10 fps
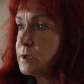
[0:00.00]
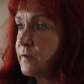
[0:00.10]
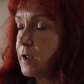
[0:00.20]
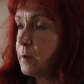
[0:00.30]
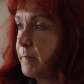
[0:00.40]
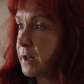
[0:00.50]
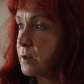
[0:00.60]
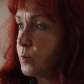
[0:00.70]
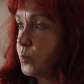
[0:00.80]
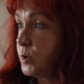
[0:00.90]

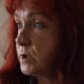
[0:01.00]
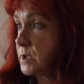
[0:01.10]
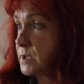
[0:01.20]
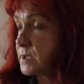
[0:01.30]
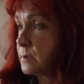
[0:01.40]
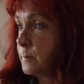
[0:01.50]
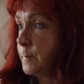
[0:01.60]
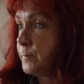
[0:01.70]
developmental wounds